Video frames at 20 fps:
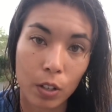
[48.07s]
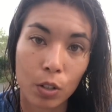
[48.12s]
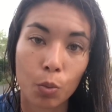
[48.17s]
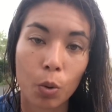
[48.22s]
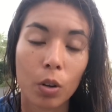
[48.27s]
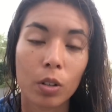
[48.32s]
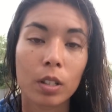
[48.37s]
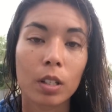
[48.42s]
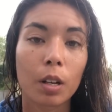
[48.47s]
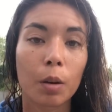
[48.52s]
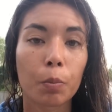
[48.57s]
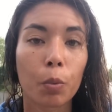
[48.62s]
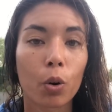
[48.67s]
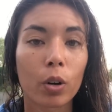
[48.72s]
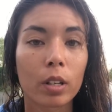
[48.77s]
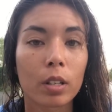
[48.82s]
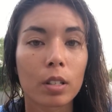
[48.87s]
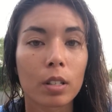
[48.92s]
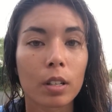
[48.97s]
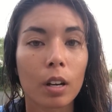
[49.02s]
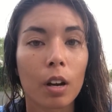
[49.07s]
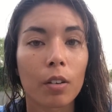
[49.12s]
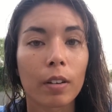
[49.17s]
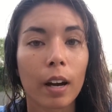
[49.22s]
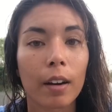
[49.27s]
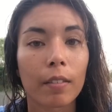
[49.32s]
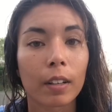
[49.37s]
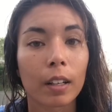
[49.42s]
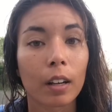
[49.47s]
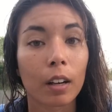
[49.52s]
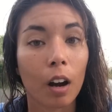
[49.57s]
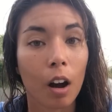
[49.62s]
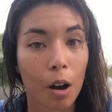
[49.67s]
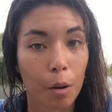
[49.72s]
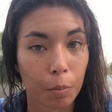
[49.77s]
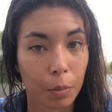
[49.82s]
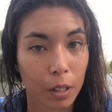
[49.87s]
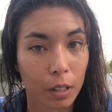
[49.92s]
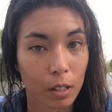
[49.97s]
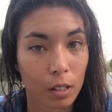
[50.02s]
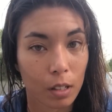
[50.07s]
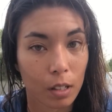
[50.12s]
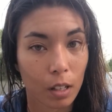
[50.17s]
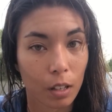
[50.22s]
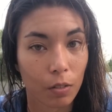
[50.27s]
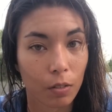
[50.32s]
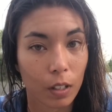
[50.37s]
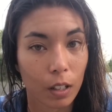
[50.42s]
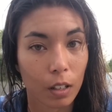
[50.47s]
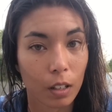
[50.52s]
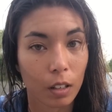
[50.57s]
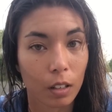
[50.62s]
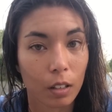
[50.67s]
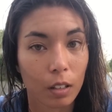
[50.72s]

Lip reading: as well as the importance of having a competent safety.